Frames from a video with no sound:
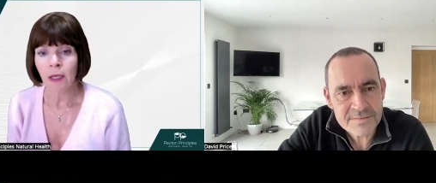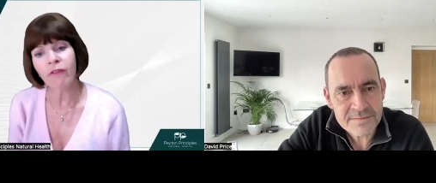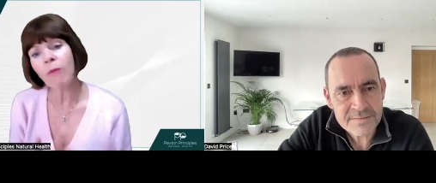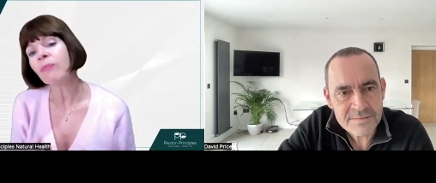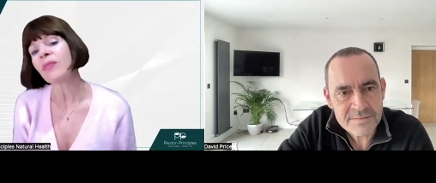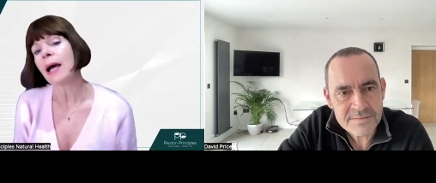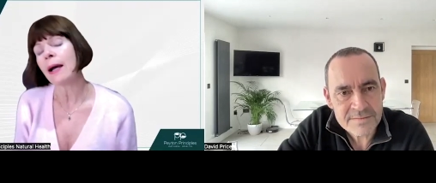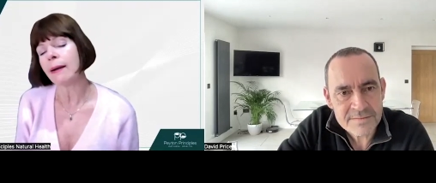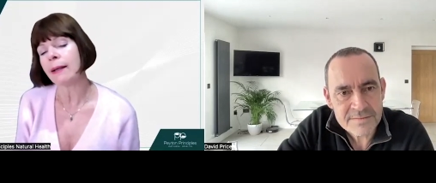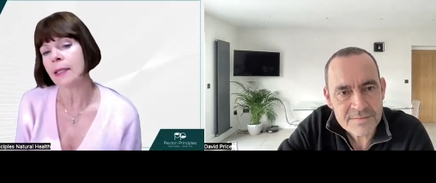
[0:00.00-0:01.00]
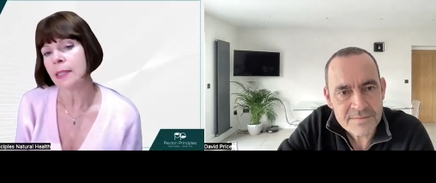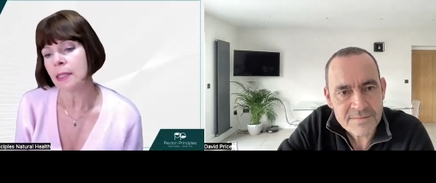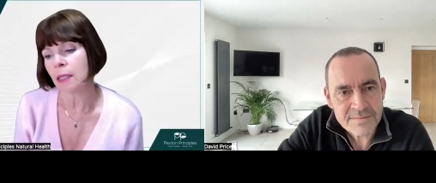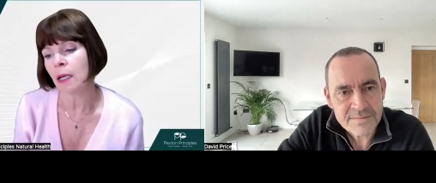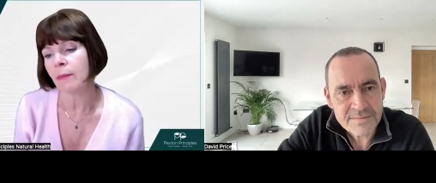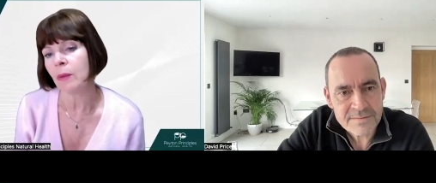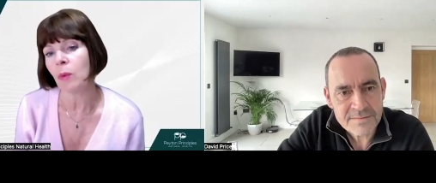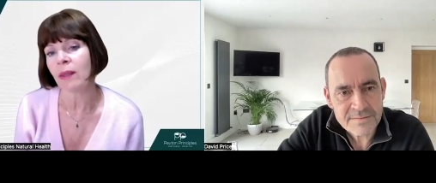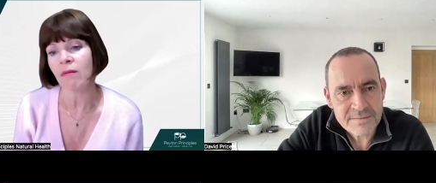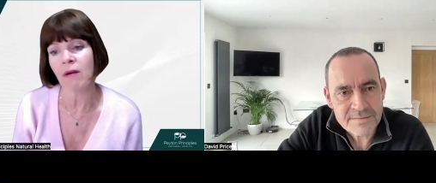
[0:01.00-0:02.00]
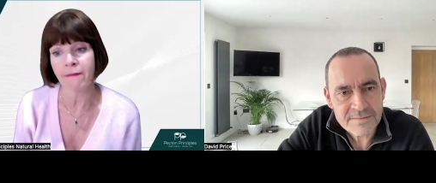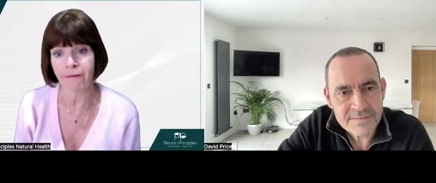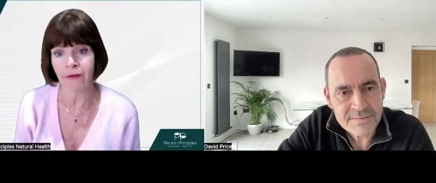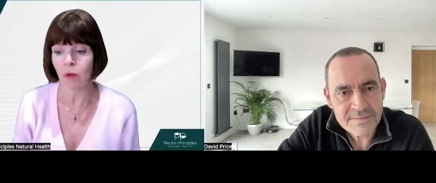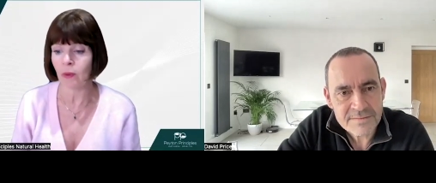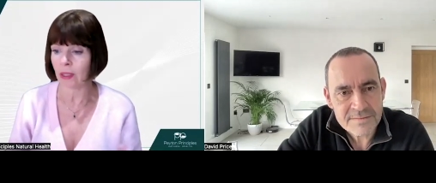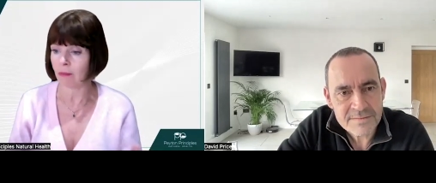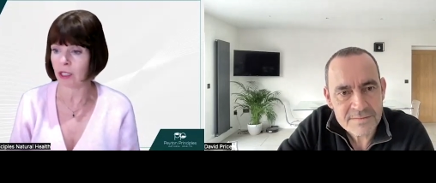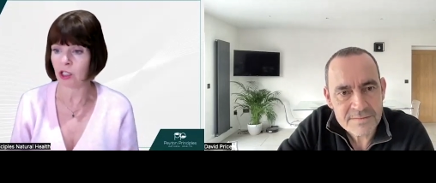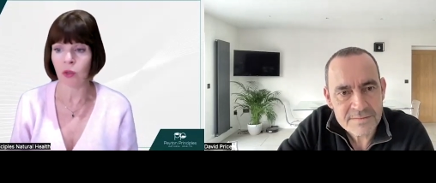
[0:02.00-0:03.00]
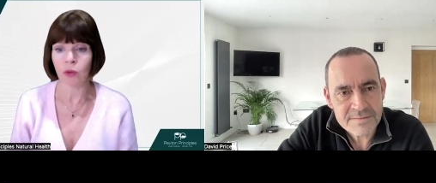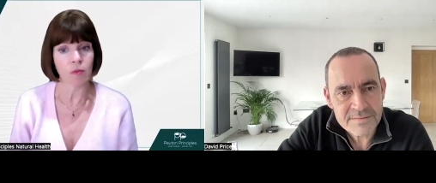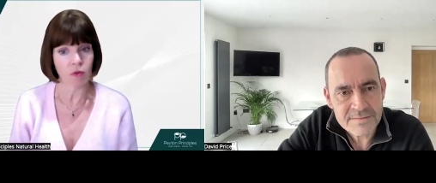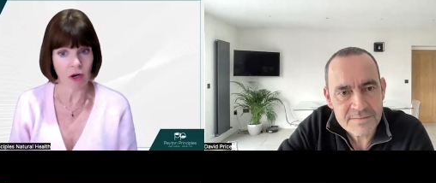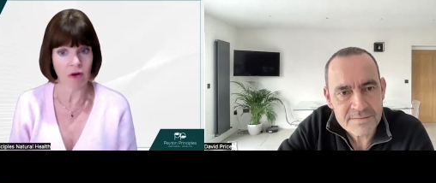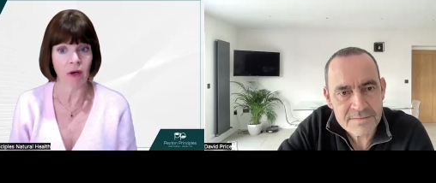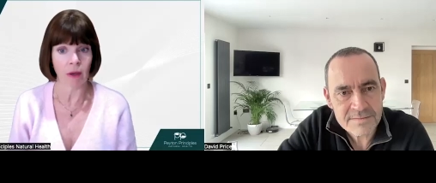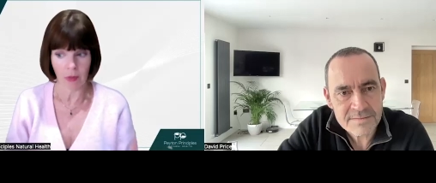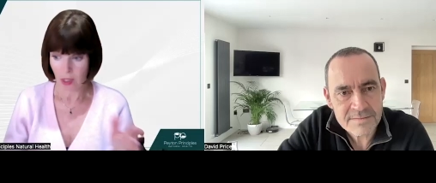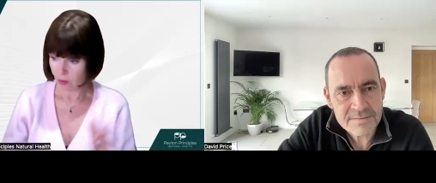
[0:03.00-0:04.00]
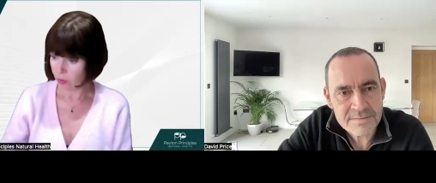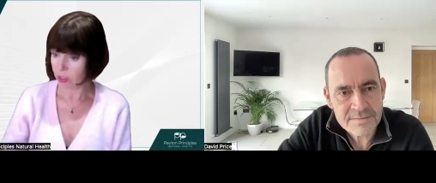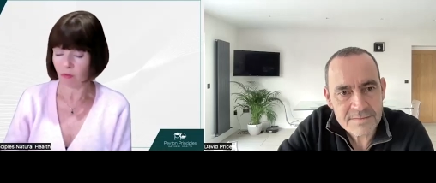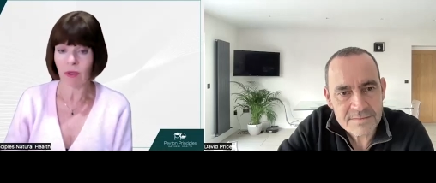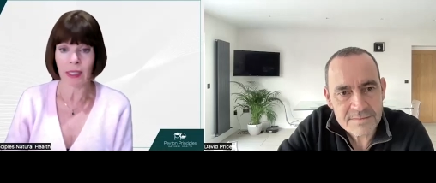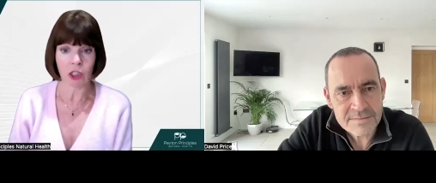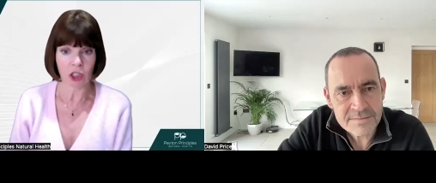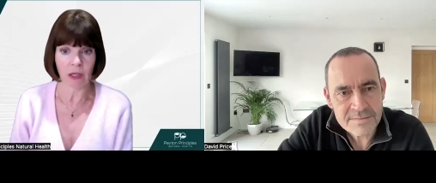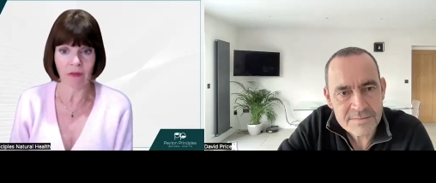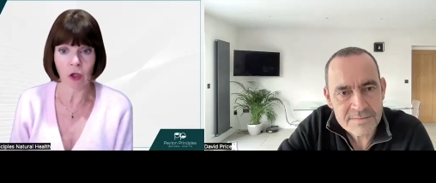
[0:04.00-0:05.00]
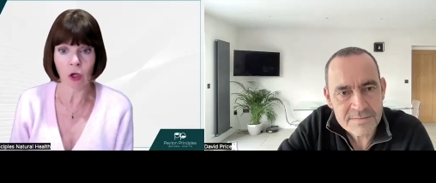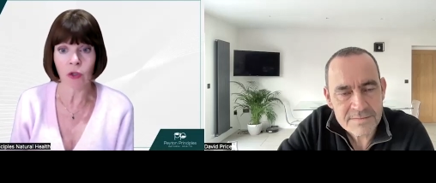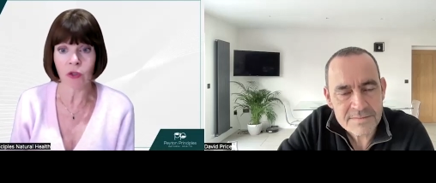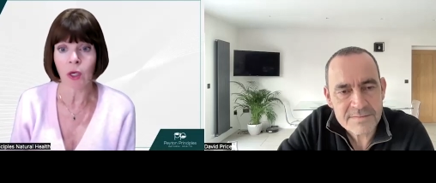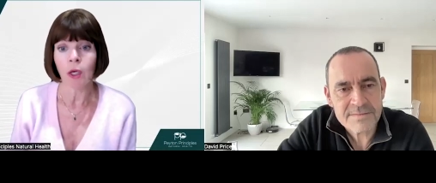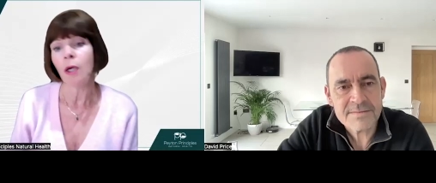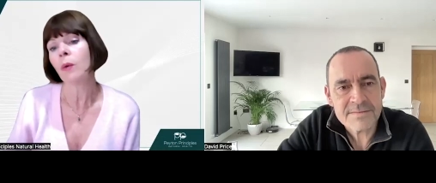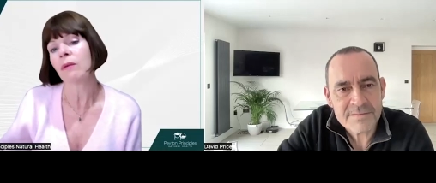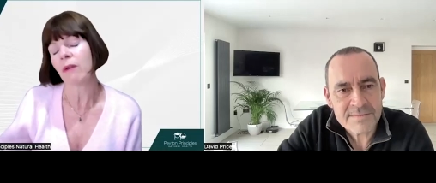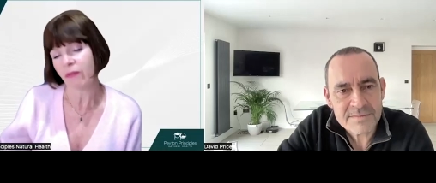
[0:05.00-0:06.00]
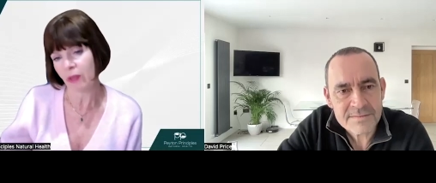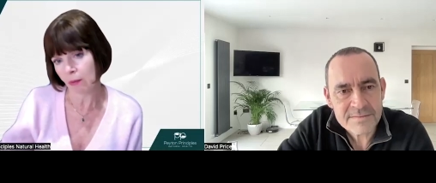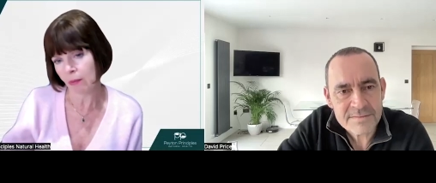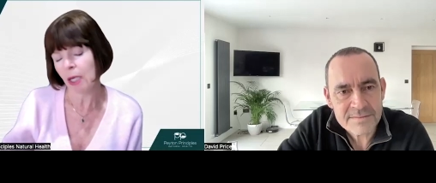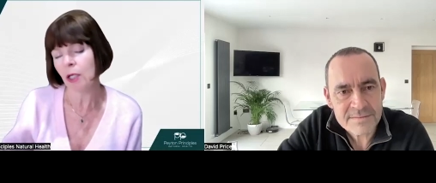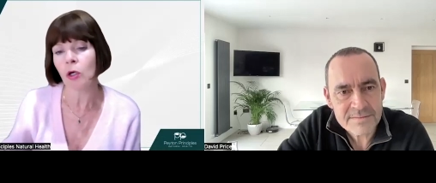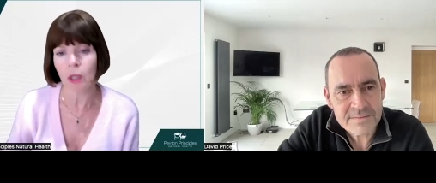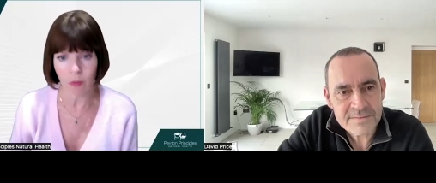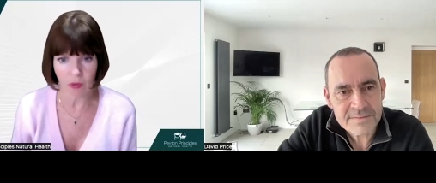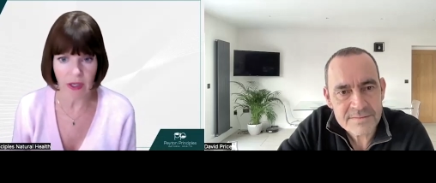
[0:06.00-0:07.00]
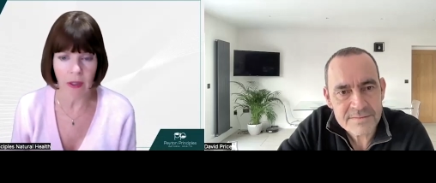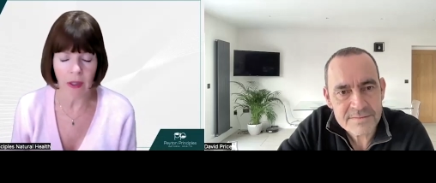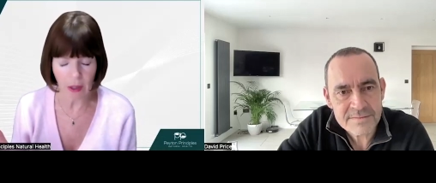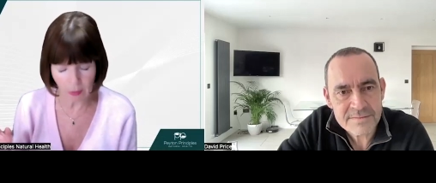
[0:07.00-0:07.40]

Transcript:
Speaker 1: From that, I can determine whether I feel within my shorter program we can really achieve a lot, or whether I think my longer pre- uh,